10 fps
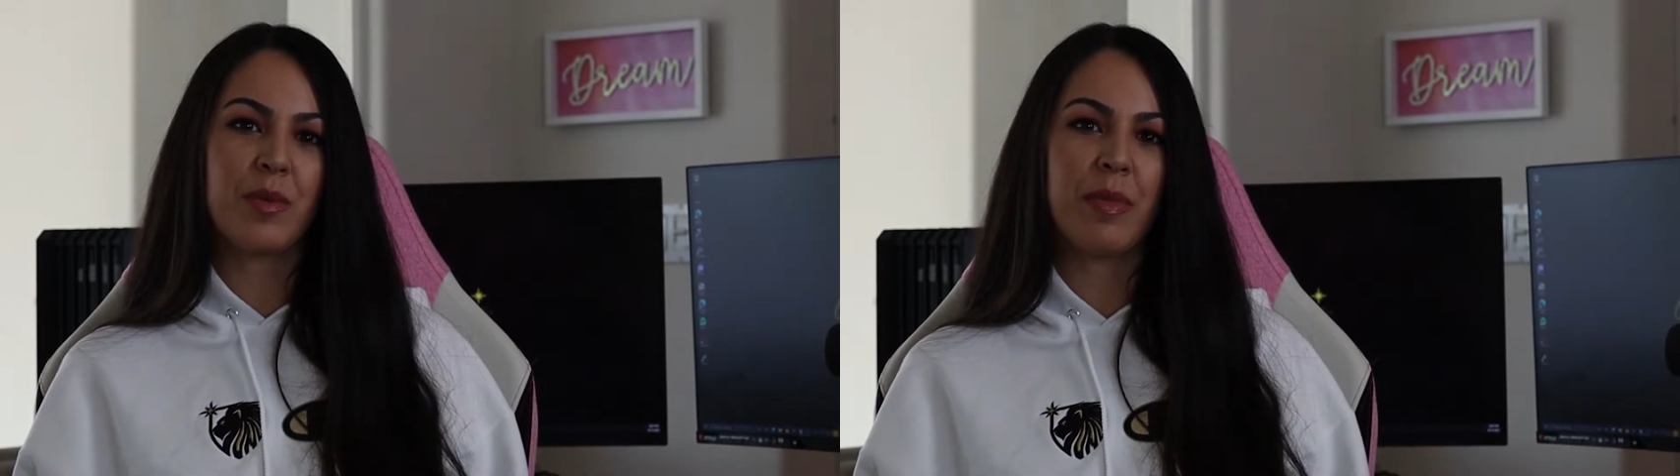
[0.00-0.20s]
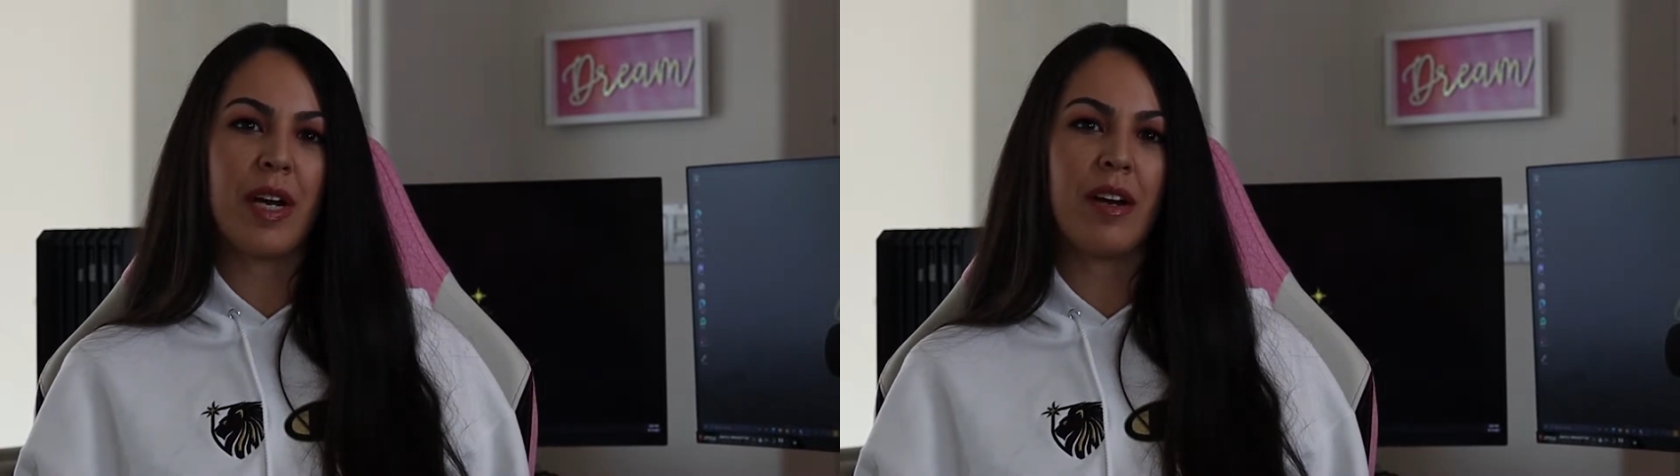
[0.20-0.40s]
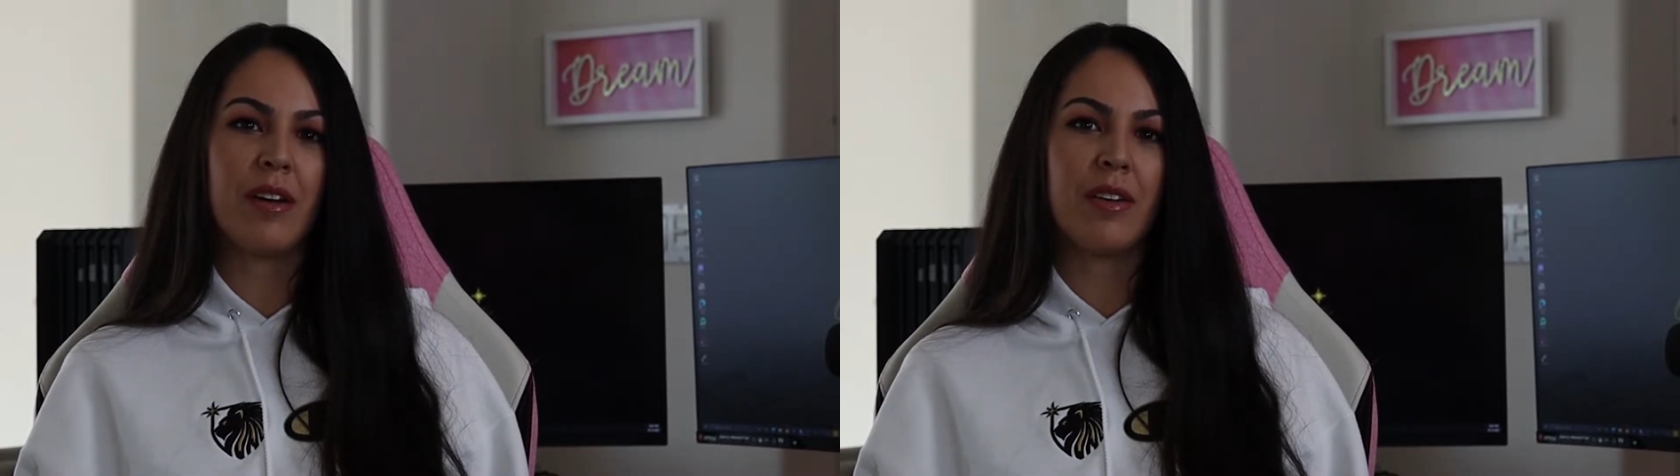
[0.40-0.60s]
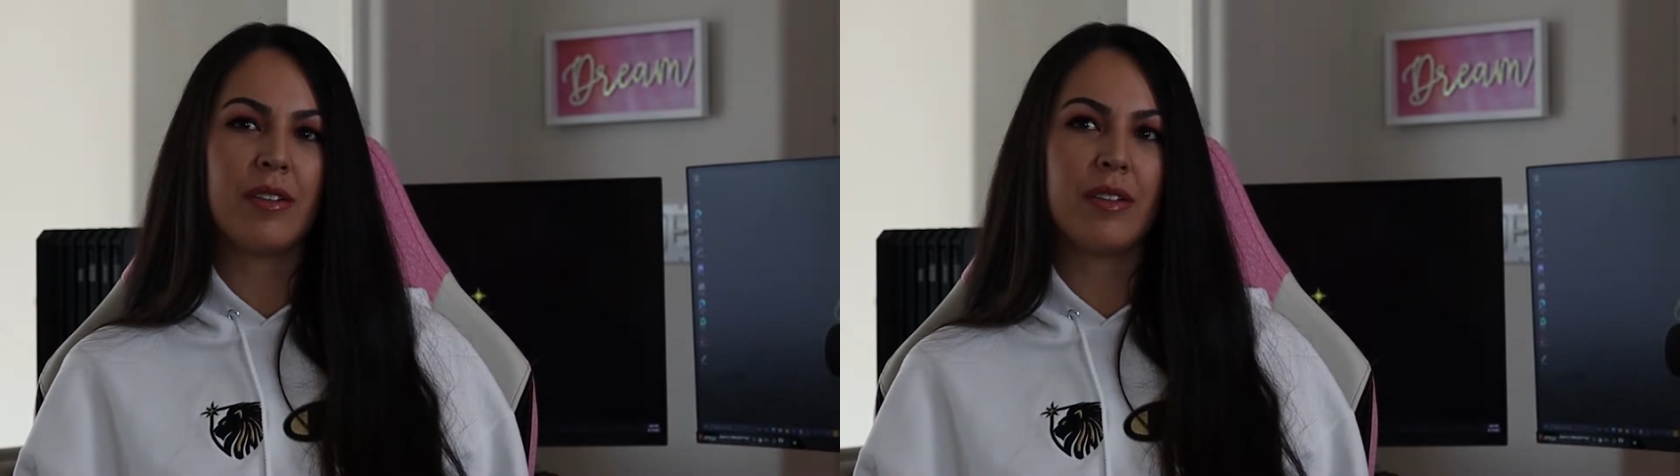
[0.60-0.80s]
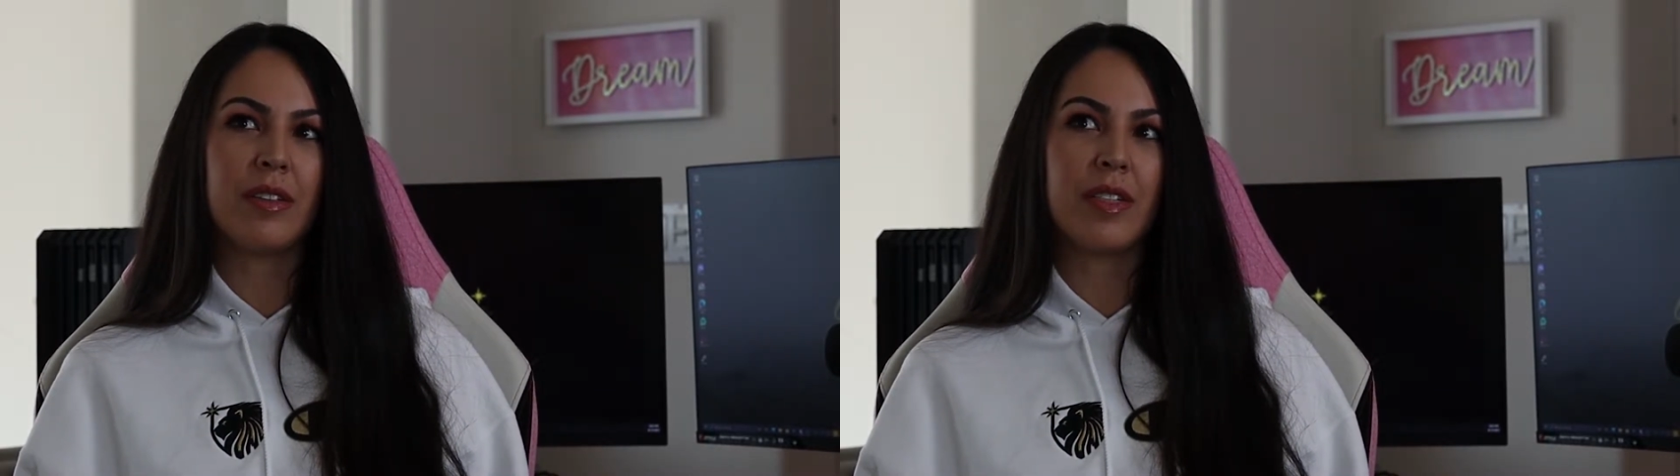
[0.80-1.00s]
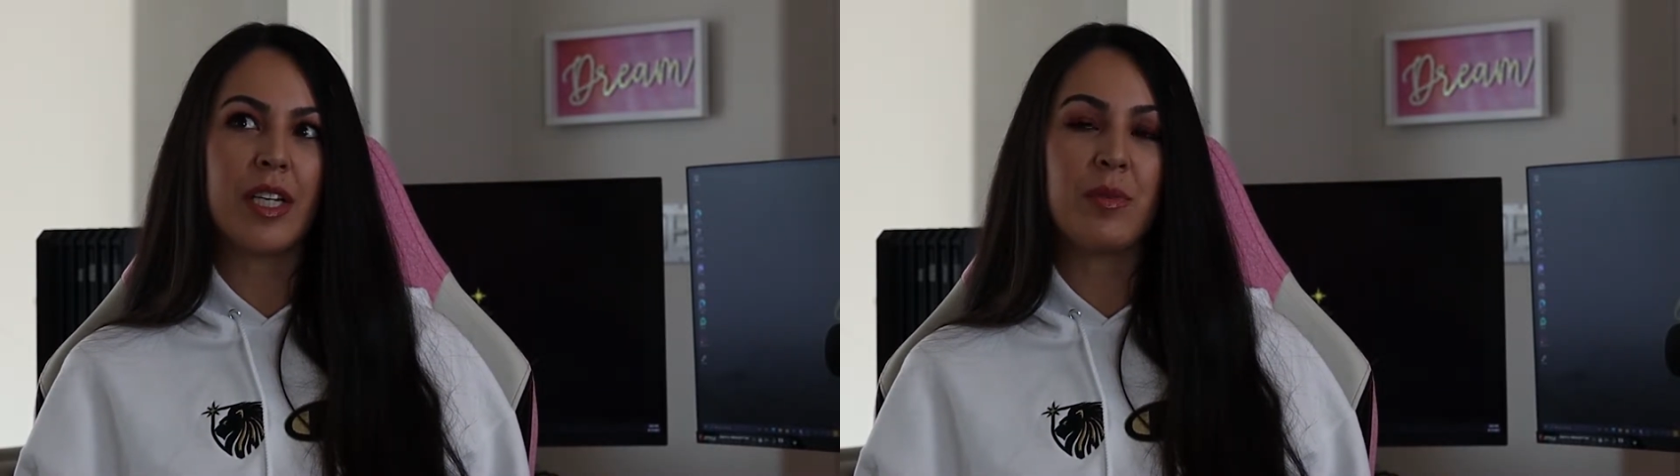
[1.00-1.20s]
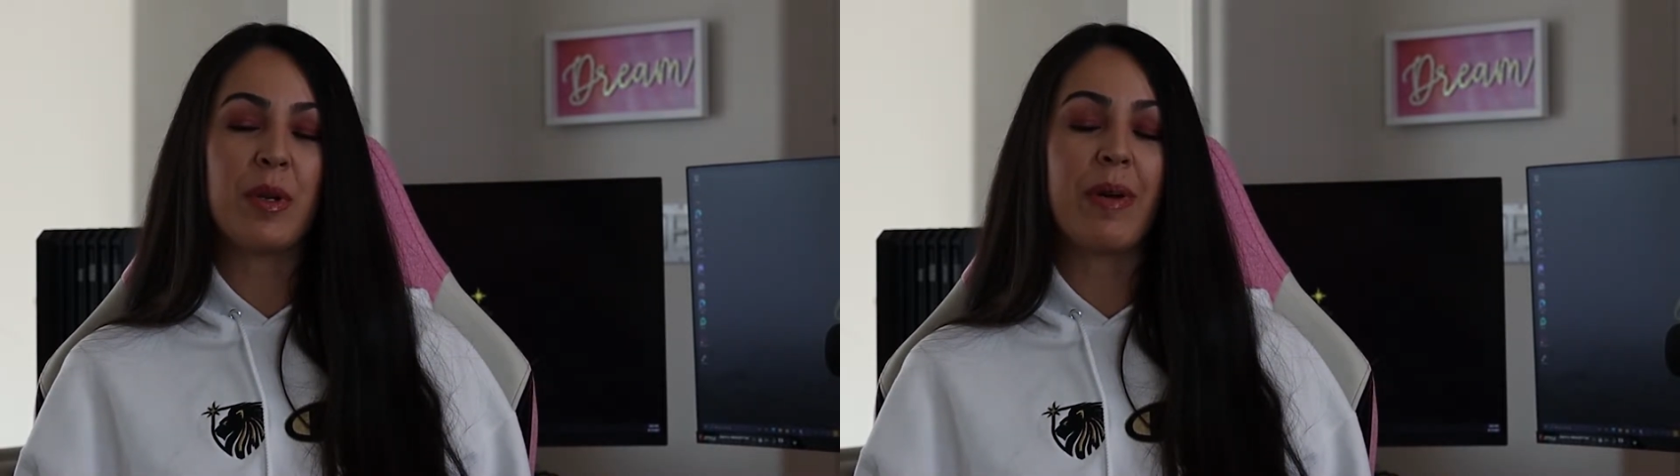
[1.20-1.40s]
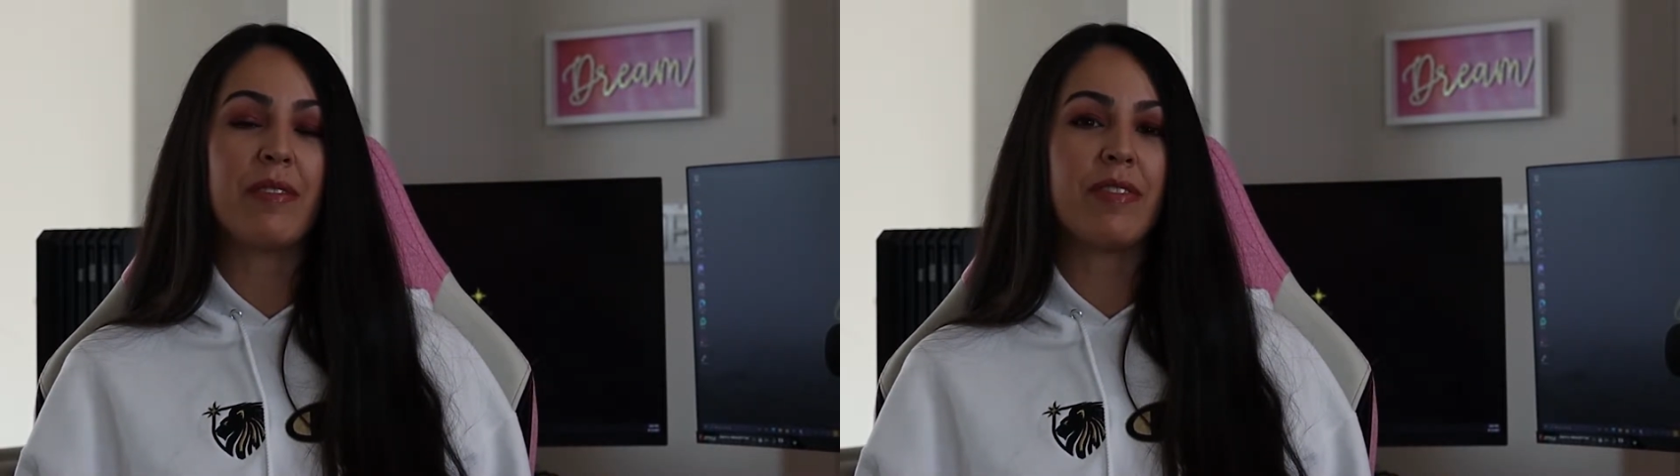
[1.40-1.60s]

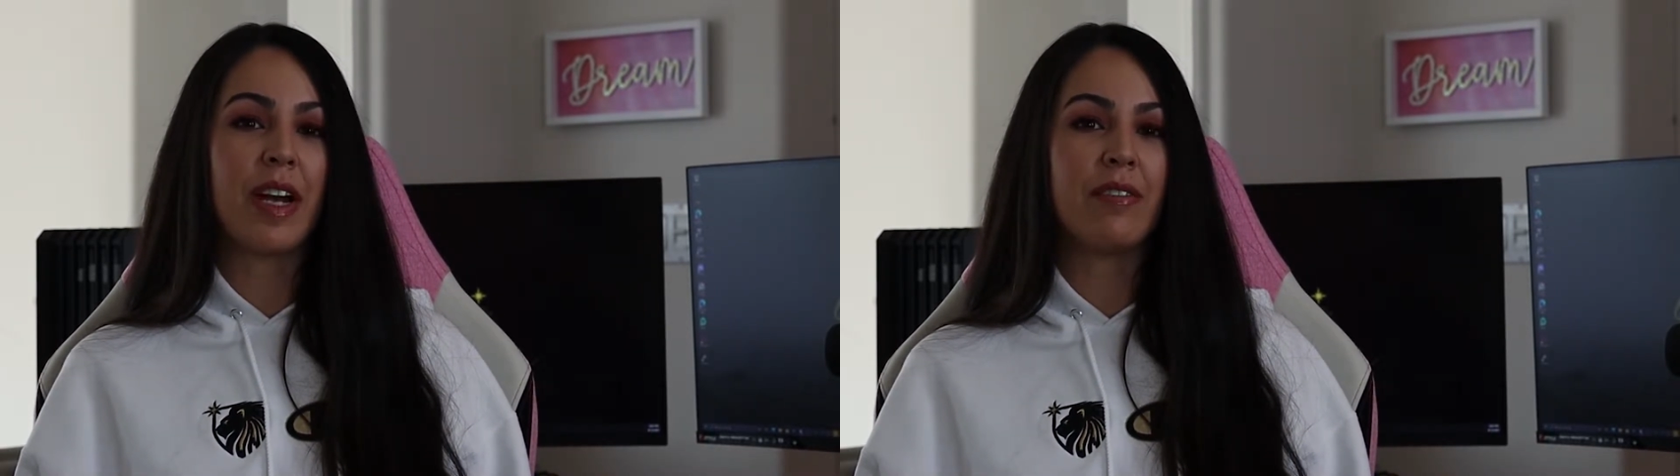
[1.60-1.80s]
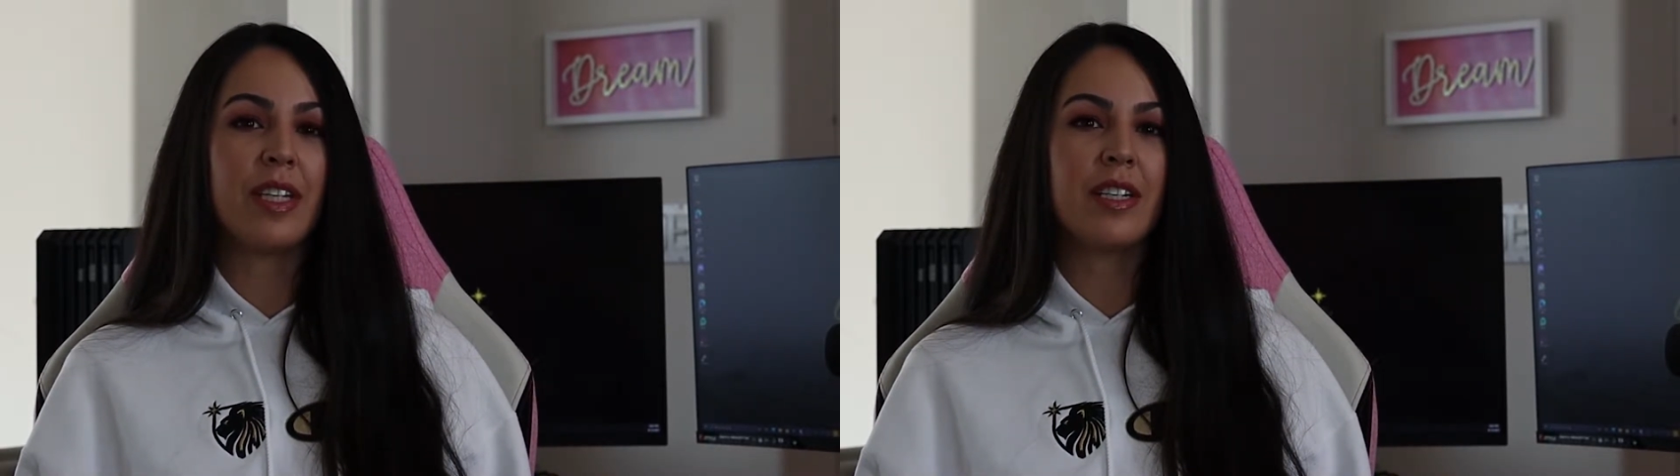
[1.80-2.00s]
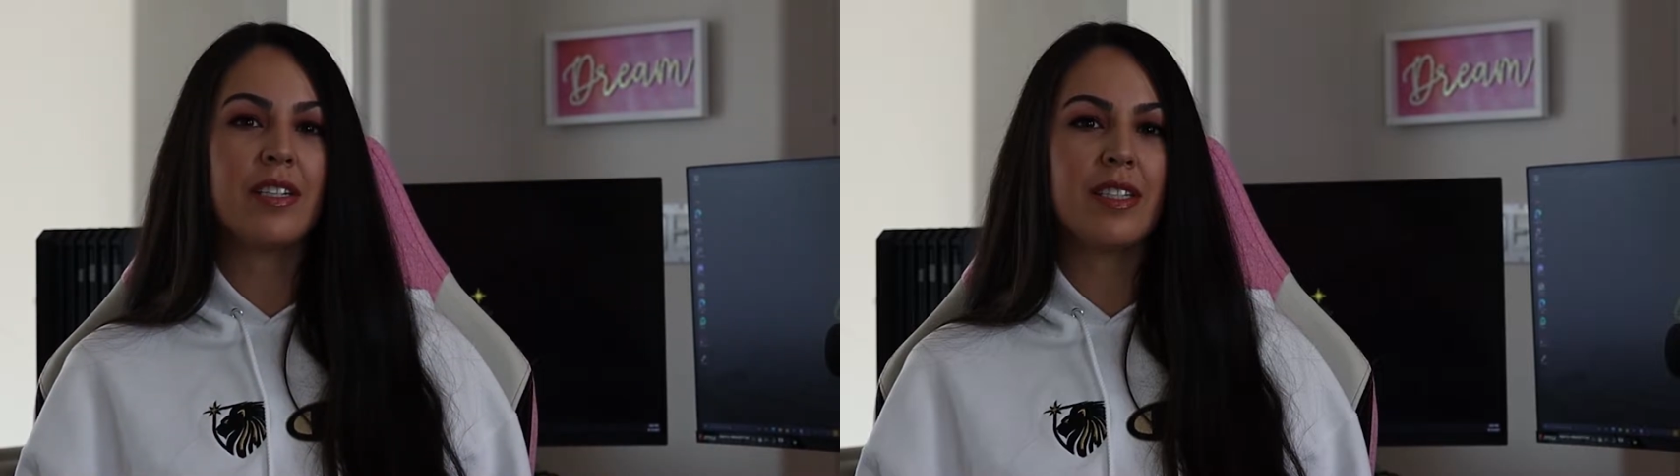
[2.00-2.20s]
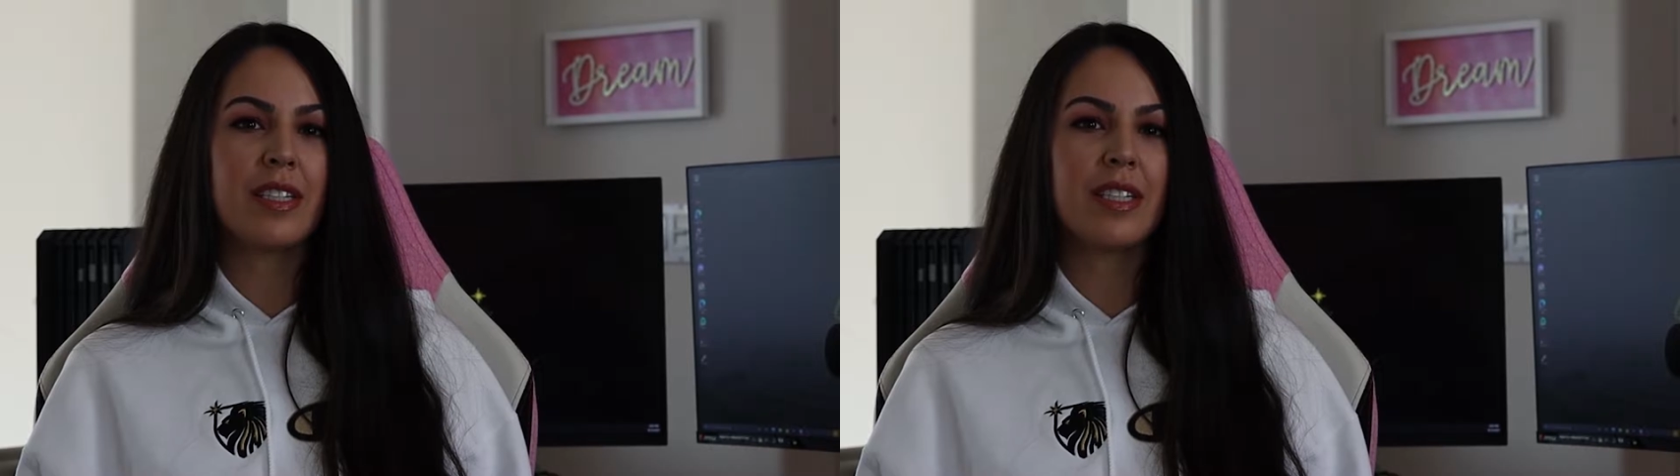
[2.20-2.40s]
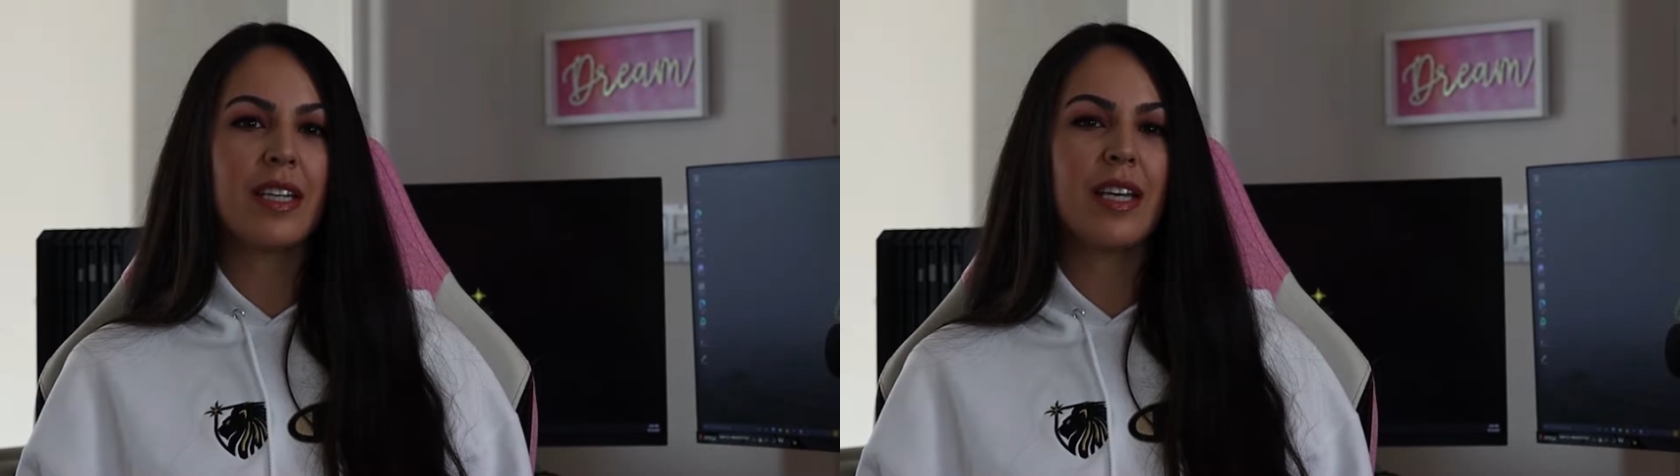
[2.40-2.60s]
about 5 years.